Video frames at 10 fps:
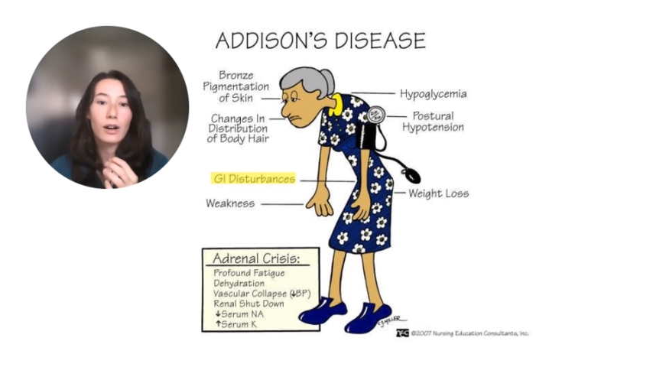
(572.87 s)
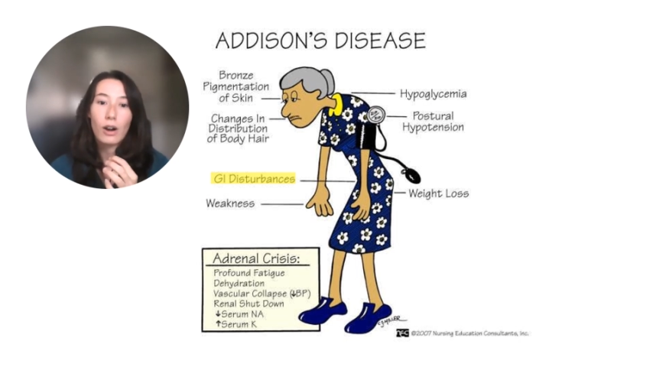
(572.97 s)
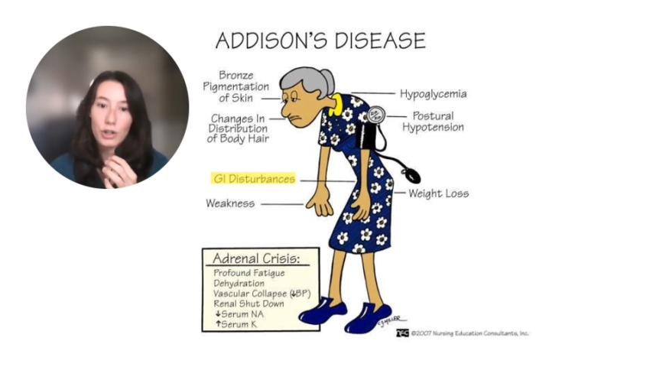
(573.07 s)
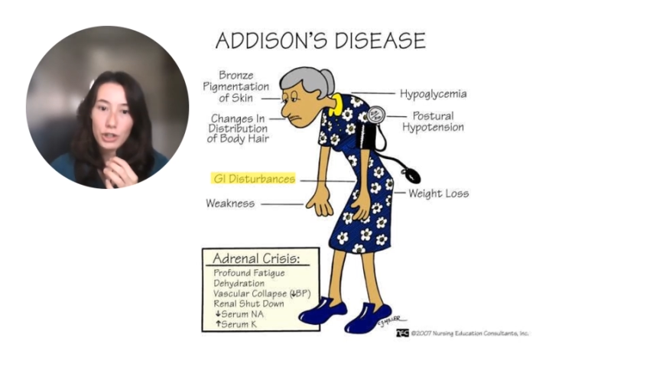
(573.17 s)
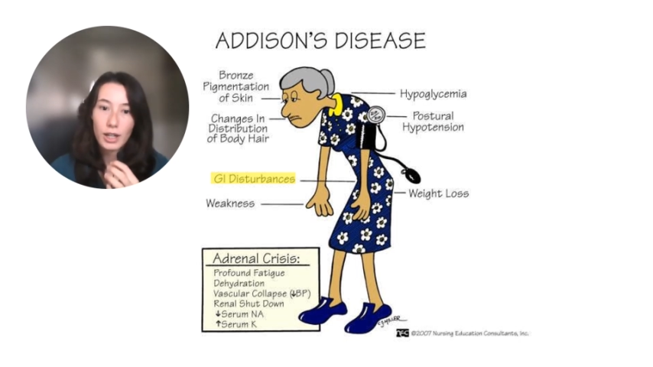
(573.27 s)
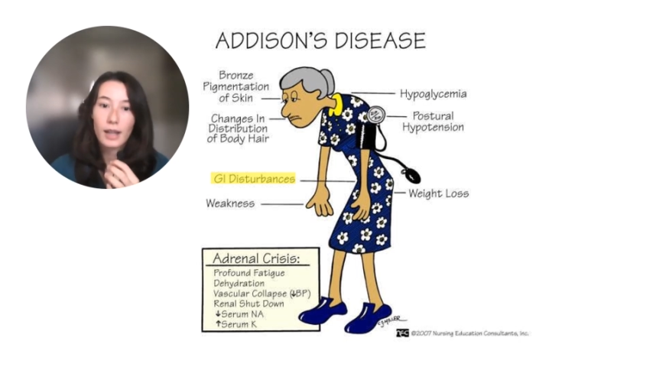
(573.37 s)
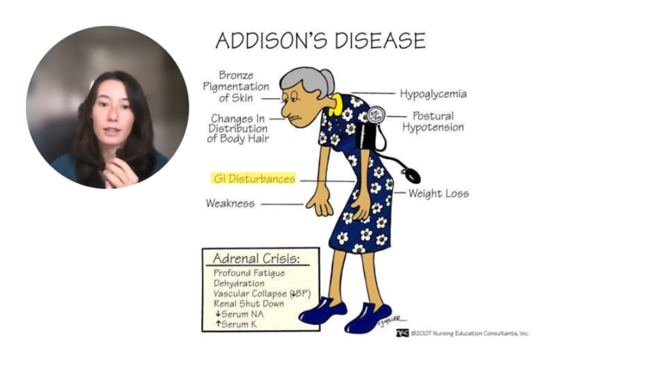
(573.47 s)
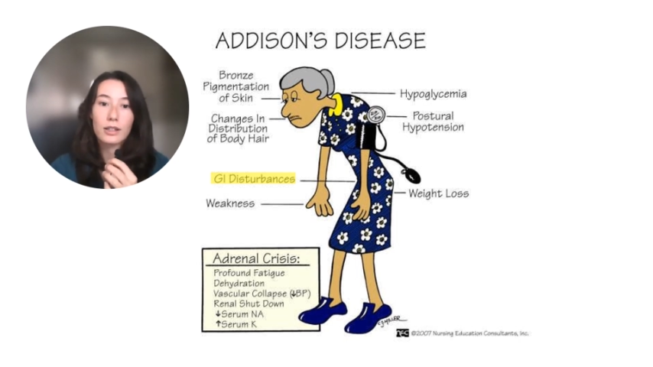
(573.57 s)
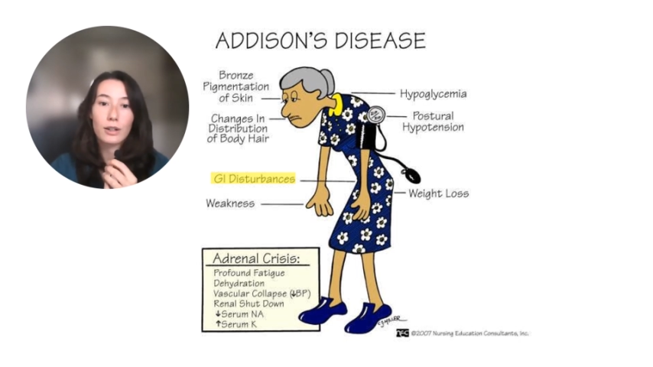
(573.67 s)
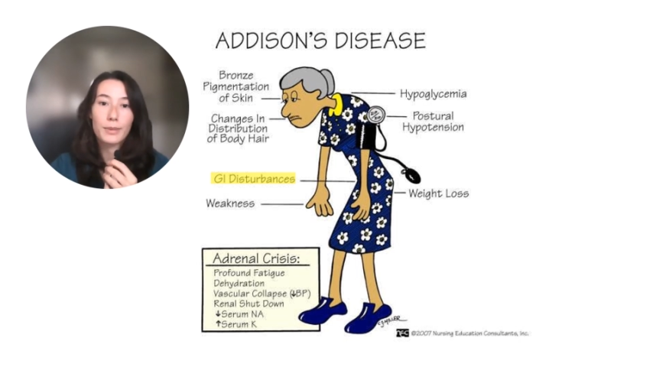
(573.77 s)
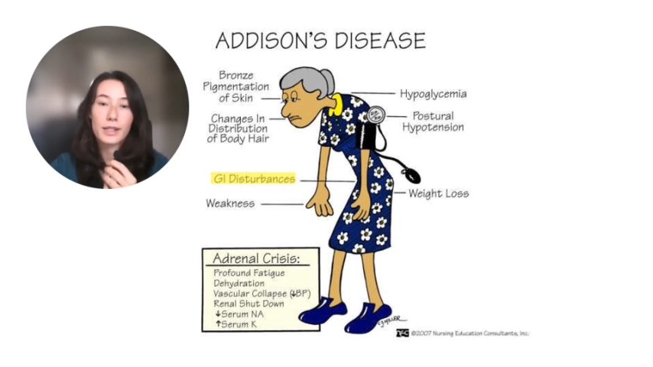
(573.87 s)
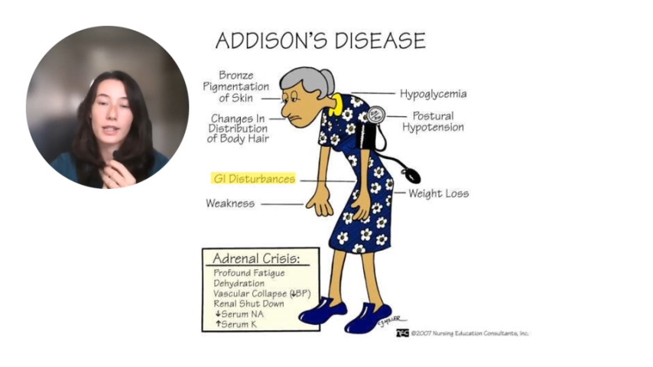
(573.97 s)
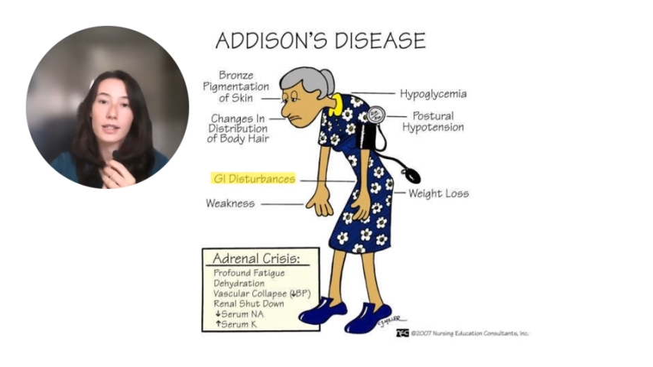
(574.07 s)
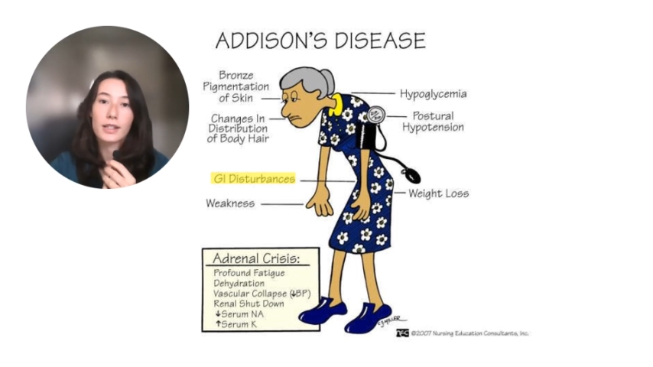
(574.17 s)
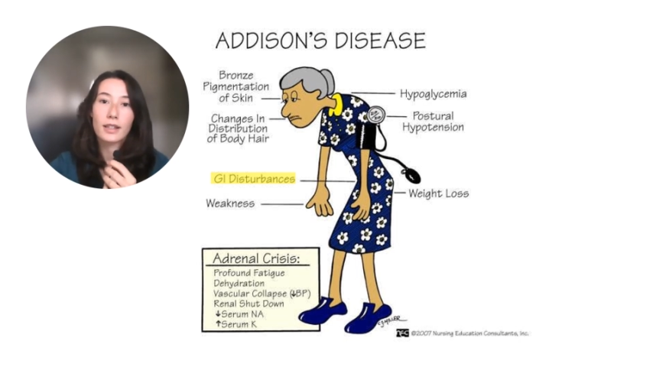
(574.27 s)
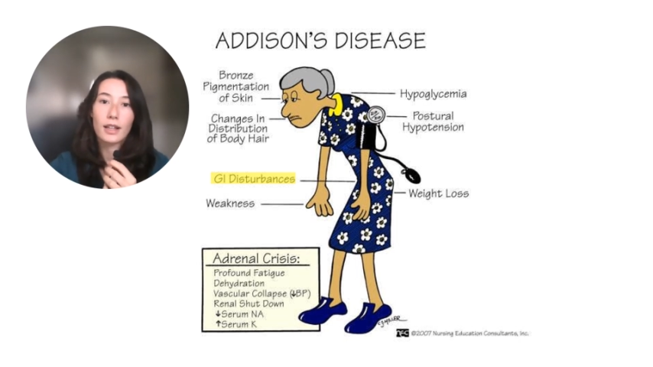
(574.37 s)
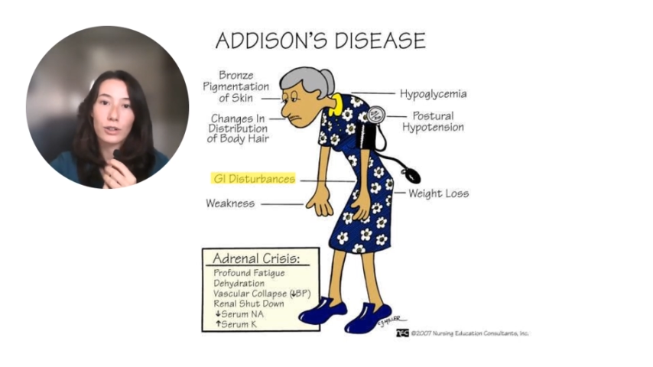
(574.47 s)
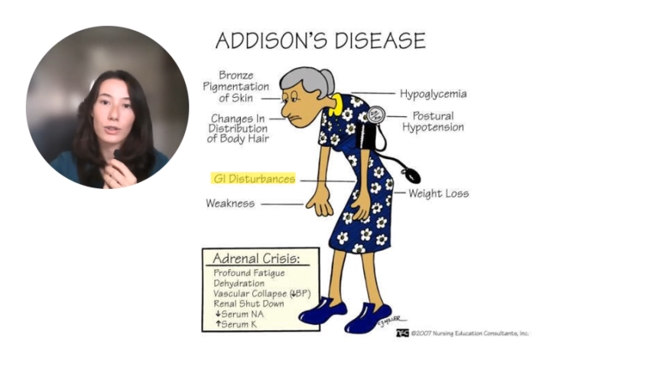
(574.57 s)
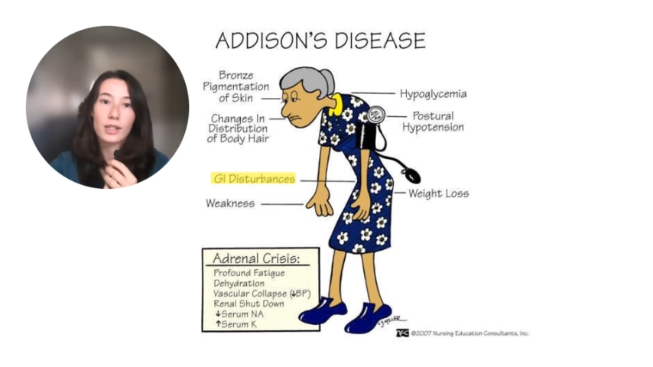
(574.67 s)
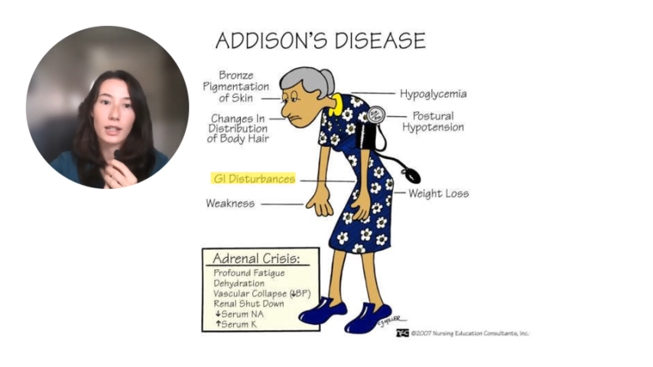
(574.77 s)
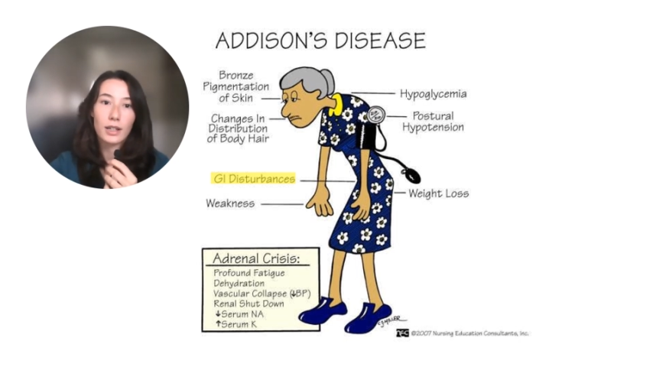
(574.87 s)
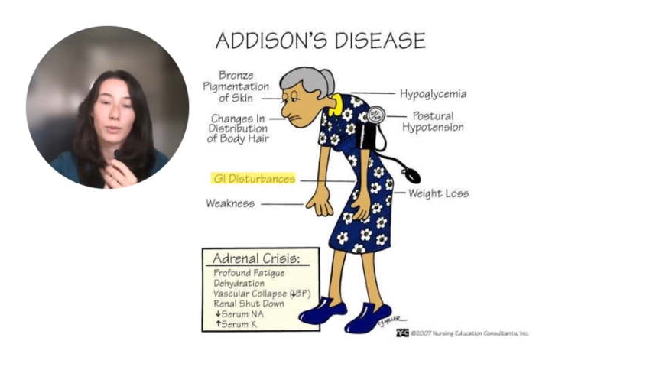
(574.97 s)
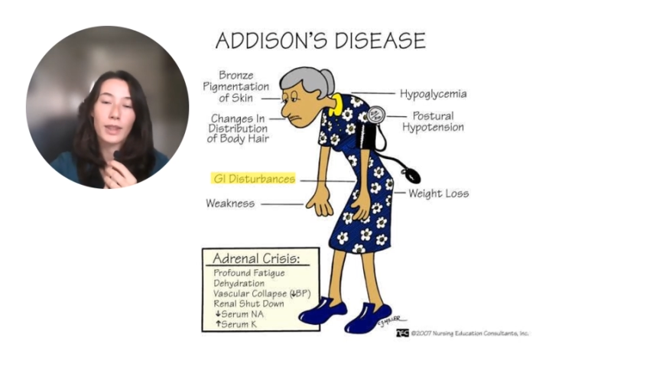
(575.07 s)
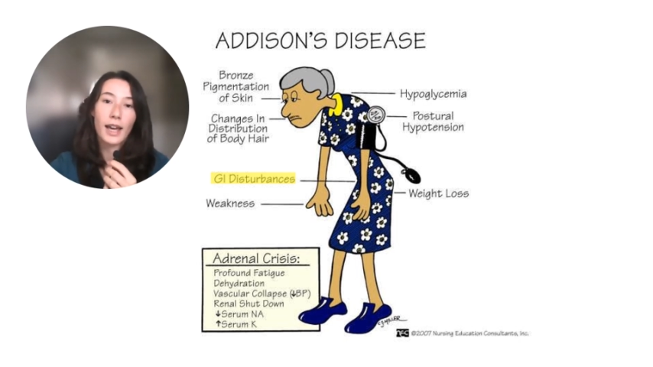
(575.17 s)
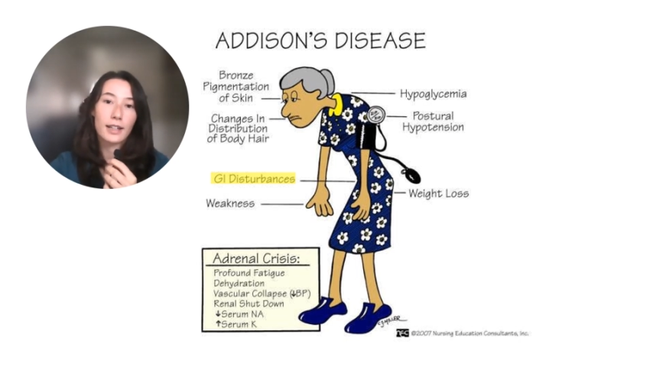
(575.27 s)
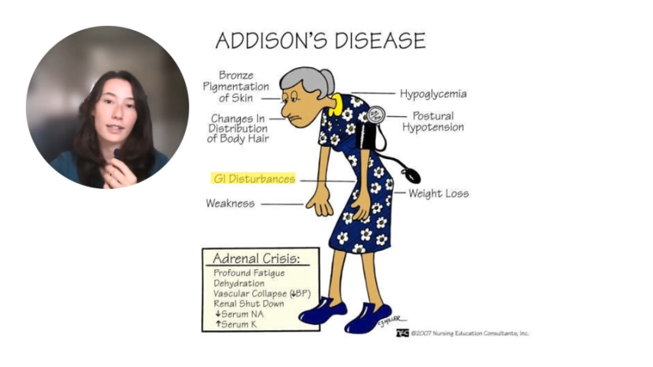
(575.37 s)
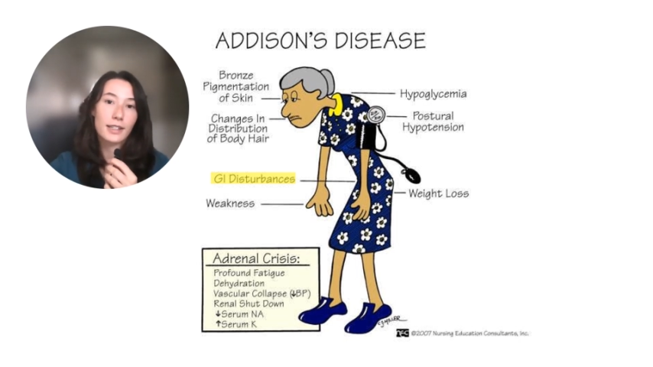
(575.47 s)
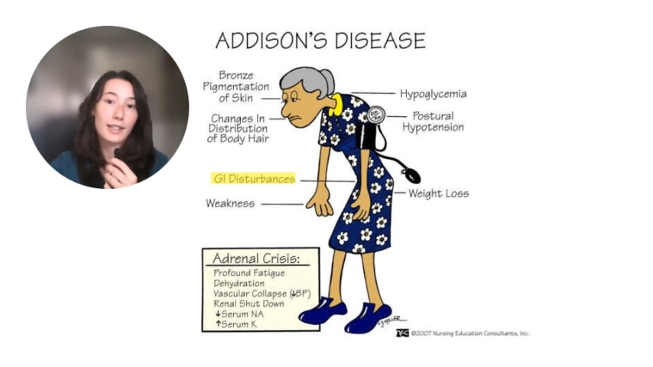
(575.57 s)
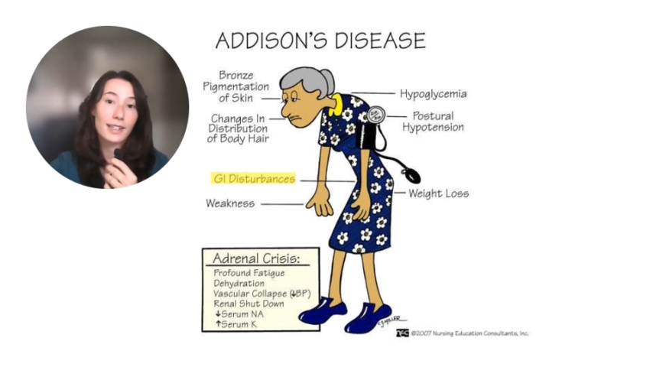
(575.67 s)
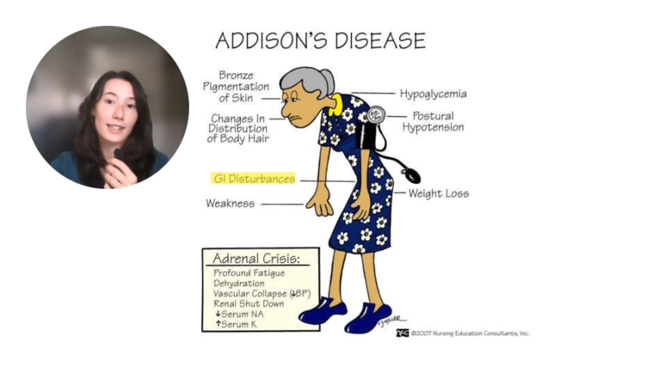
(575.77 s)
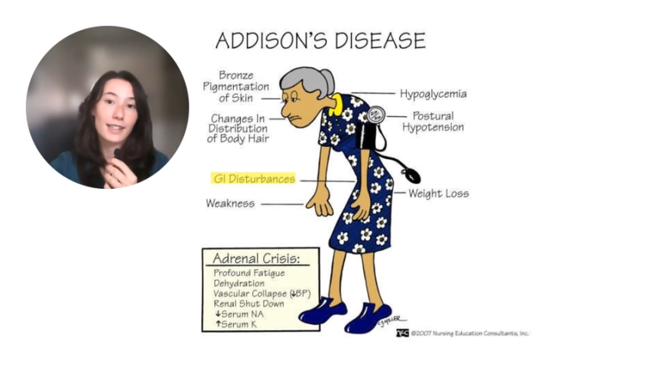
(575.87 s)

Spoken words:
are GI disturbances that you'll see with Addison's disease.